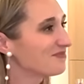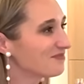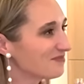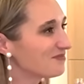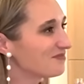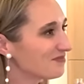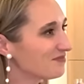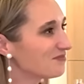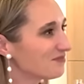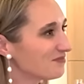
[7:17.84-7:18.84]

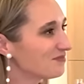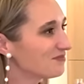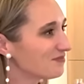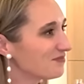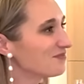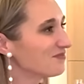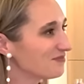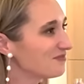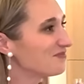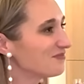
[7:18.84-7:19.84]

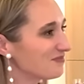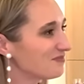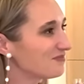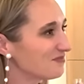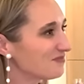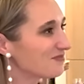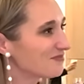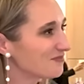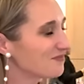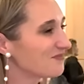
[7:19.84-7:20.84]

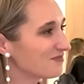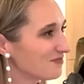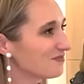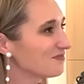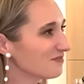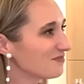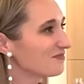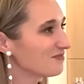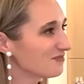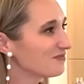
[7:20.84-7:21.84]

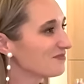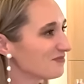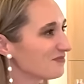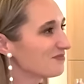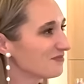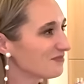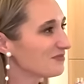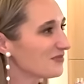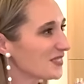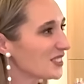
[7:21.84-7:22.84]

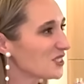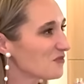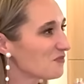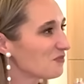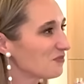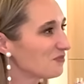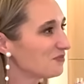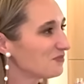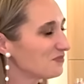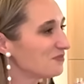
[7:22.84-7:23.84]

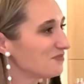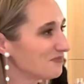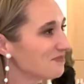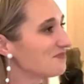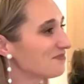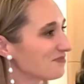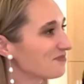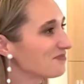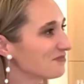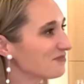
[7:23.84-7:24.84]

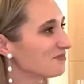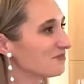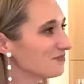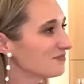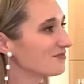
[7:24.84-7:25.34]
No words are spoken by the person on screen.